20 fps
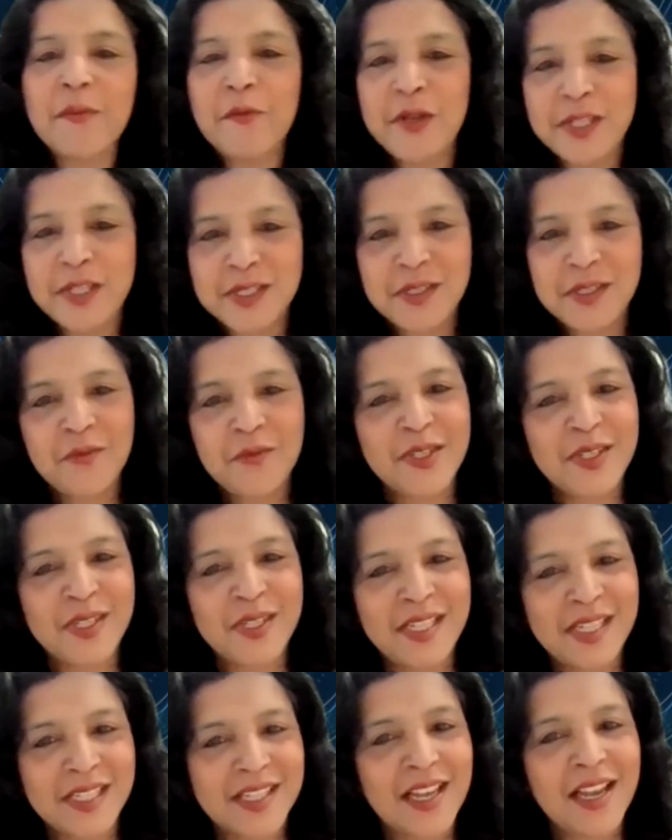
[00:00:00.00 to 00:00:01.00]
which
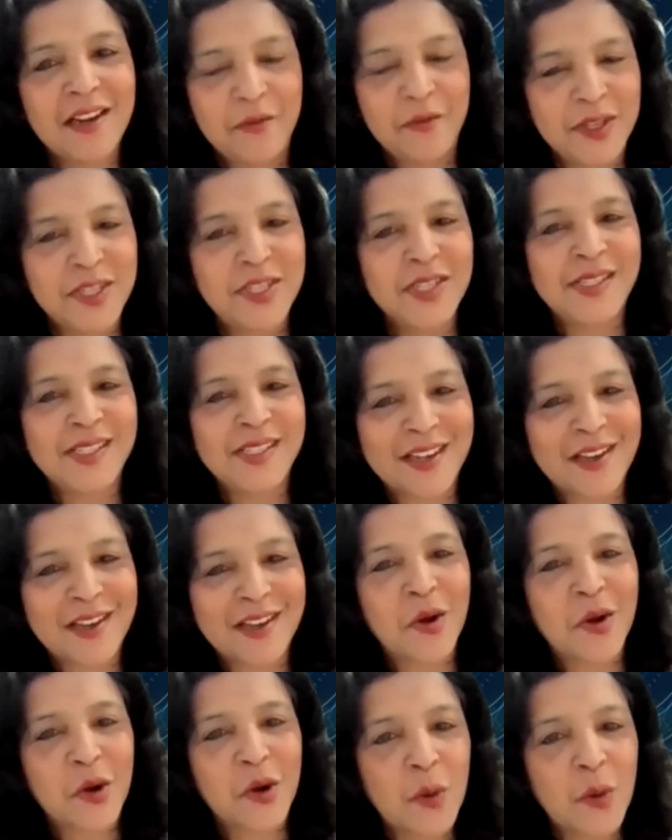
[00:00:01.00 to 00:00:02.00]
is
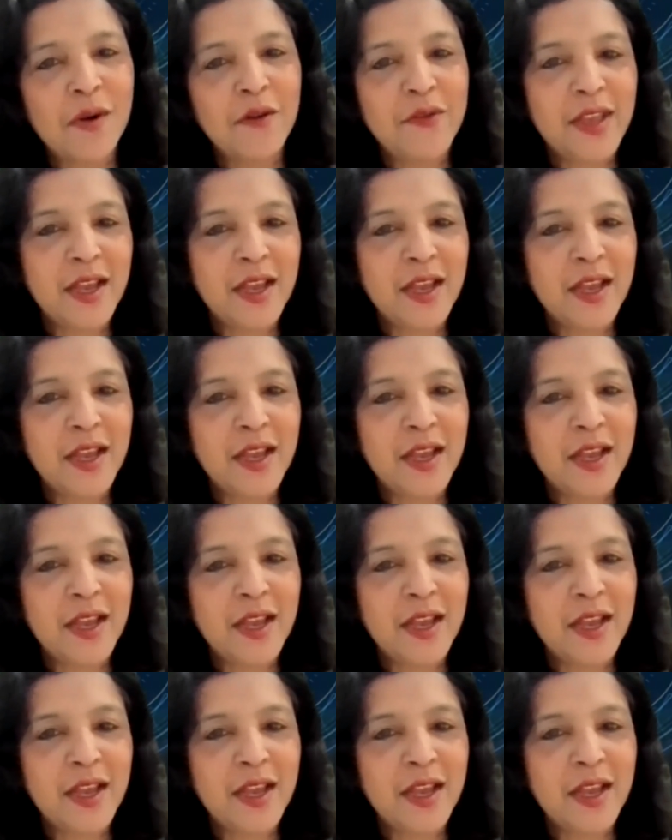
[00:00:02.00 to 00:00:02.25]
a global